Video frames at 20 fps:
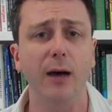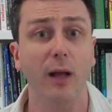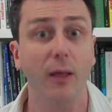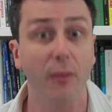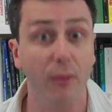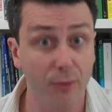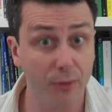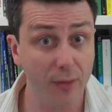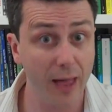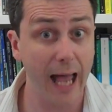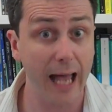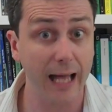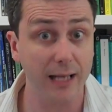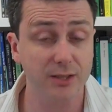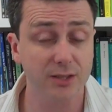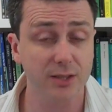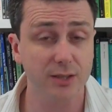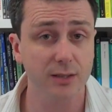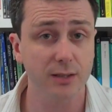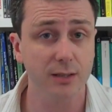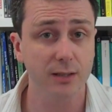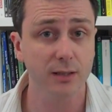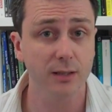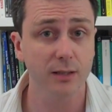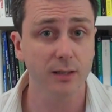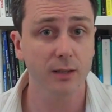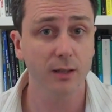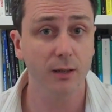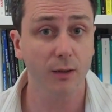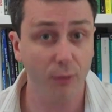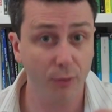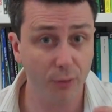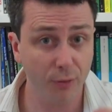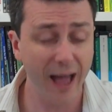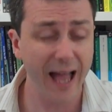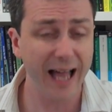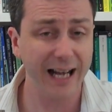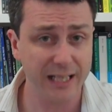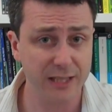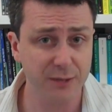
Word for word: And that, that is